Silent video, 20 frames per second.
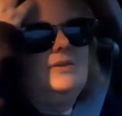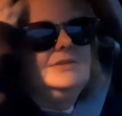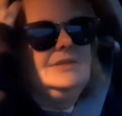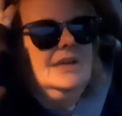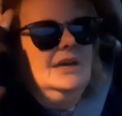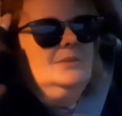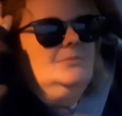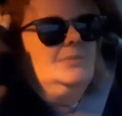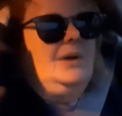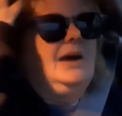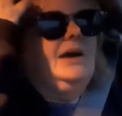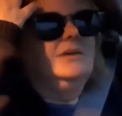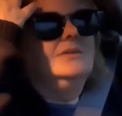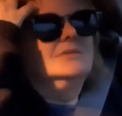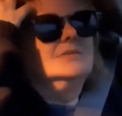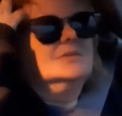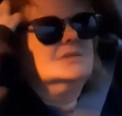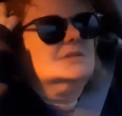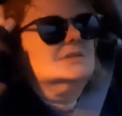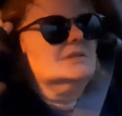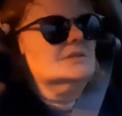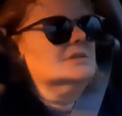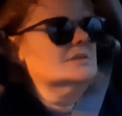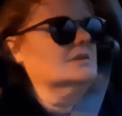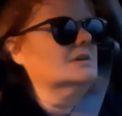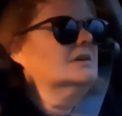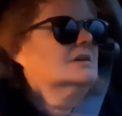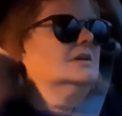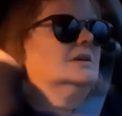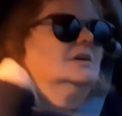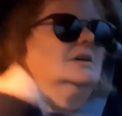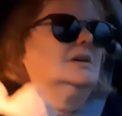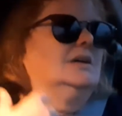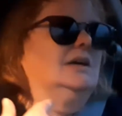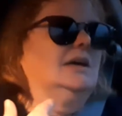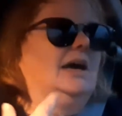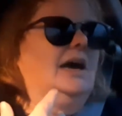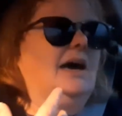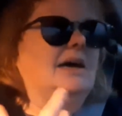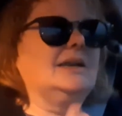10 pounds.
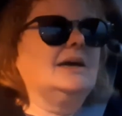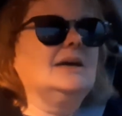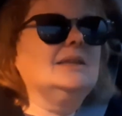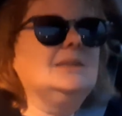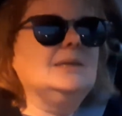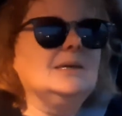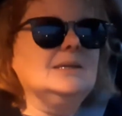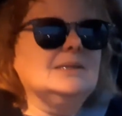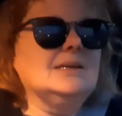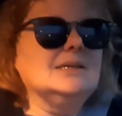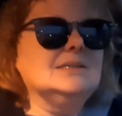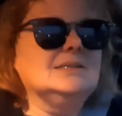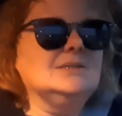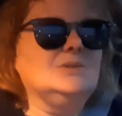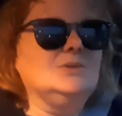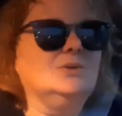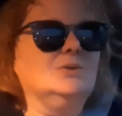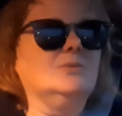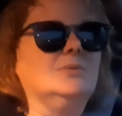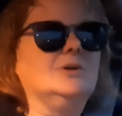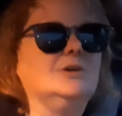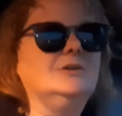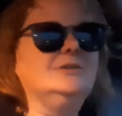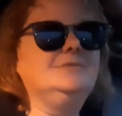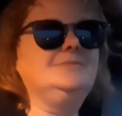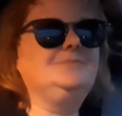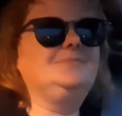And I think that's doable.